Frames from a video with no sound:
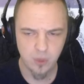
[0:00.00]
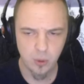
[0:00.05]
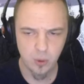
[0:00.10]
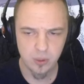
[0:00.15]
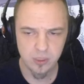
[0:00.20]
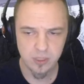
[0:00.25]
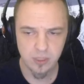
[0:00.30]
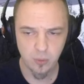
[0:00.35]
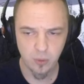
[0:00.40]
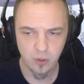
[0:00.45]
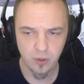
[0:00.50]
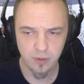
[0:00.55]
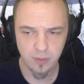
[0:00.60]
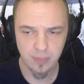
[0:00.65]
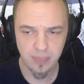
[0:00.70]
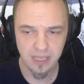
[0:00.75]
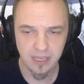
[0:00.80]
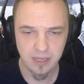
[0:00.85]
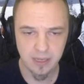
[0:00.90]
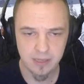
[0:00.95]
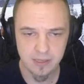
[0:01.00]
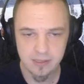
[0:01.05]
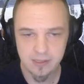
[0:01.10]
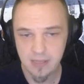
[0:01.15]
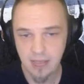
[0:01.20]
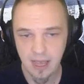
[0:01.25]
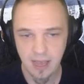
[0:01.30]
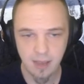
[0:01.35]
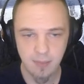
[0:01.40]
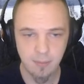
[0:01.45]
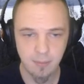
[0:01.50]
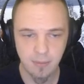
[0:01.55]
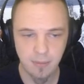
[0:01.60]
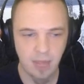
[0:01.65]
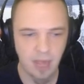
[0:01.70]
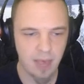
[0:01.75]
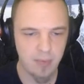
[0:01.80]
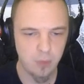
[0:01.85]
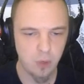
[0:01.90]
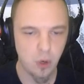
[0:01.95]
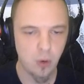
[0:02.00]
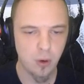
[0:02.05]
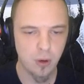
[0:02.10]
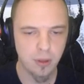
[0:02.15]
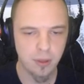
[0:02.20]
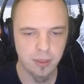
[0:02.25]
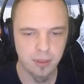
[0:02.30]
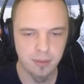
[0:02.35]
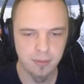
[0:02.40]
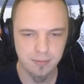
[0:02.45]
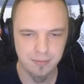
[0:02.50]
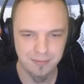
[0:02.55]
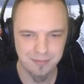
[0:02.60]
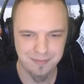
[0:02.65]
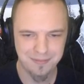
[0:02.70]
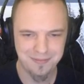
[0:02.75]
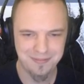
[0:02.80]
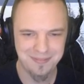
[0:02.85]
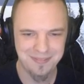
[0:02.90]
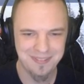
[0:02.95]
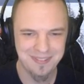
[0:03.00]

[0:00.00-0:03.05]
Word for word: Which of course it would because I'm I'm north.